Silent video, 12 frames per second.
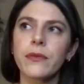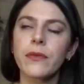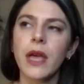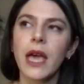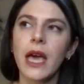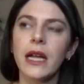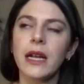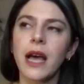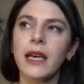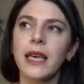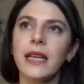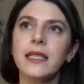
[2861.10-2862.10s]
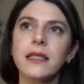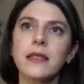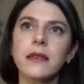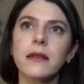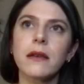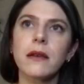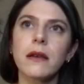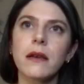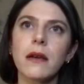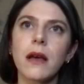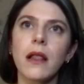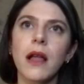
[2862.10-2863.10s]
I guess
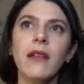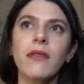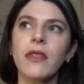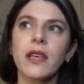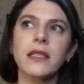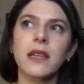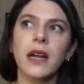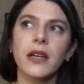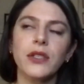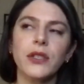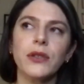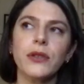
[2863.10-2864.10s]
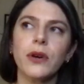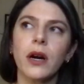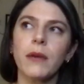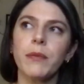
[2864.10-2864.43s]
a lot of the things that I do are